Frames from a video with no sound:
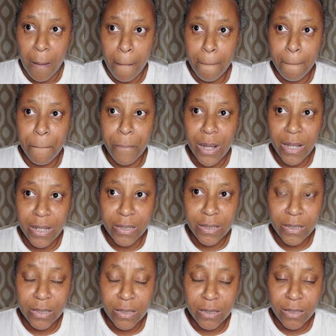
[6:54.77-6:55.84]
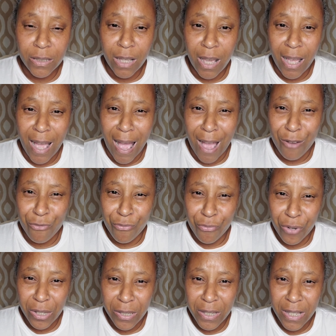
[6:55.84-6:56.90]
But I
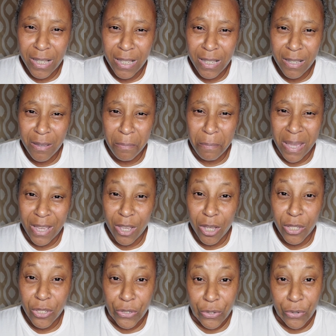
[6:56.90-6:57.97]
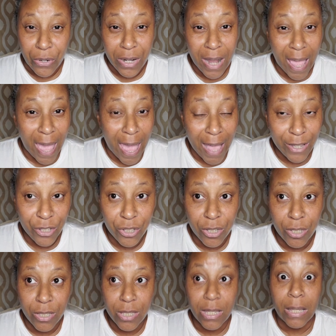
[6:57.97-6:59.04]
really make a concerted
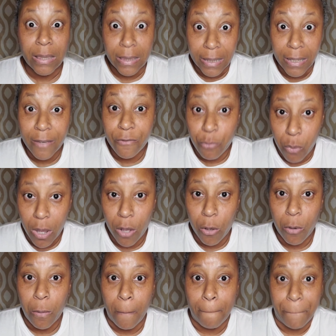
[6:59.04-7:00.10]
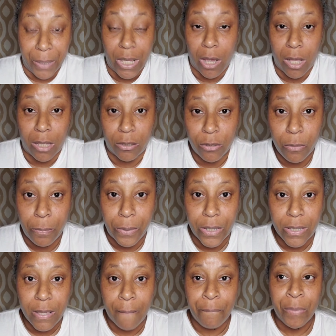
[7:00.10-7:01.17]
action to live well beyond lupus.